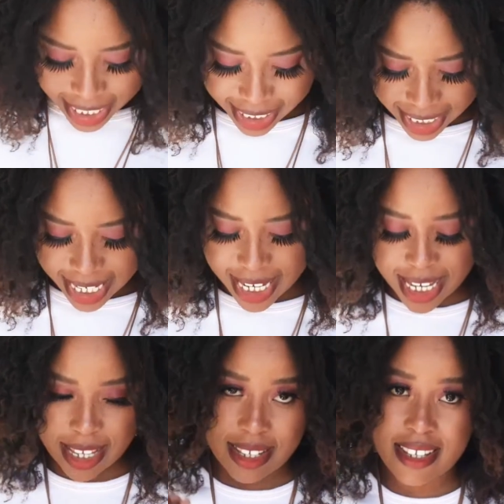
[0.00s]

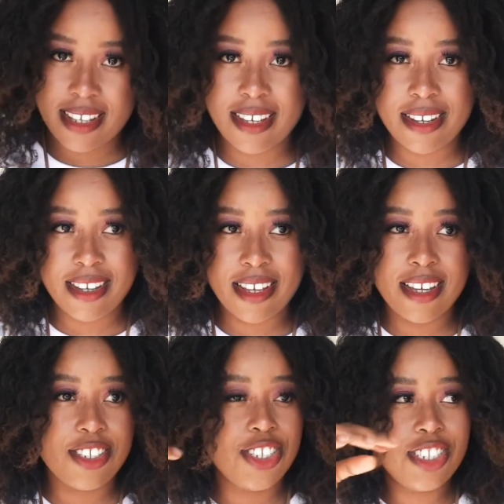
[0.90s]
See,
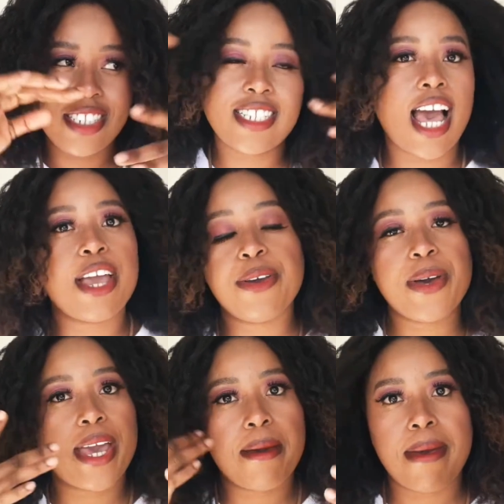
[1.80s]
just tie your
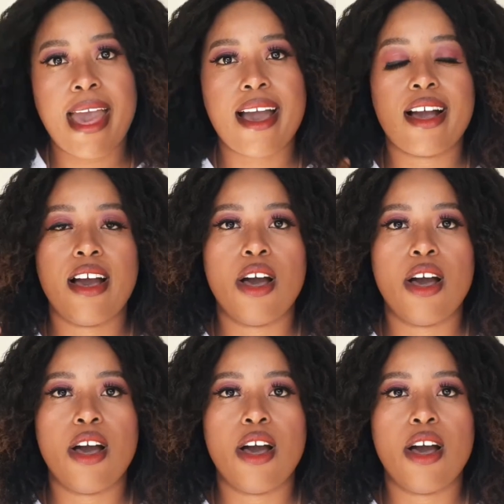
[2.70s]
hair back.